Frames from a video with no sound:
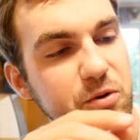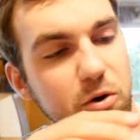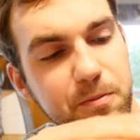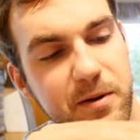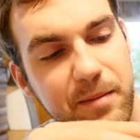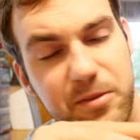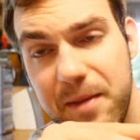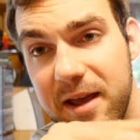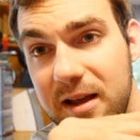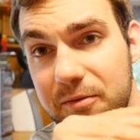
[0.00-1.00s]
to open up the
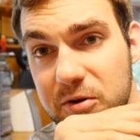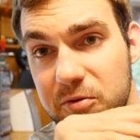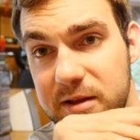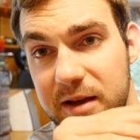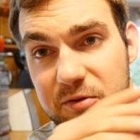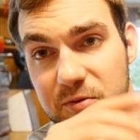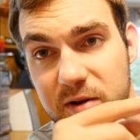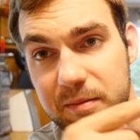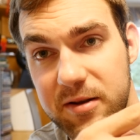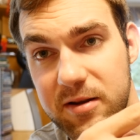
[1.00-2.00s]
back cover, you only have to
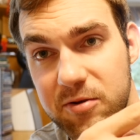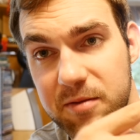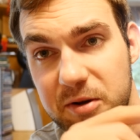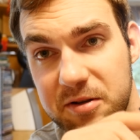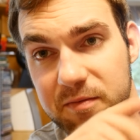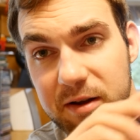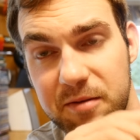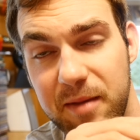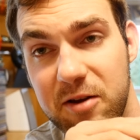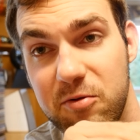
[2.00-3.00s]
grab it here on the bottom where the
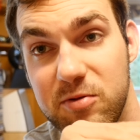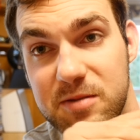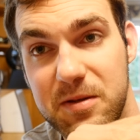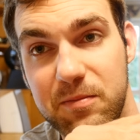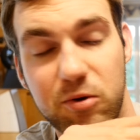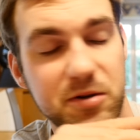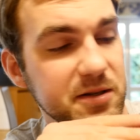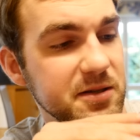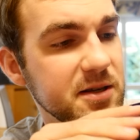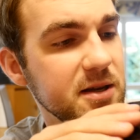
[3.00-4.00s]
micro USB port
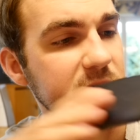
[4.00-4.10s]
is.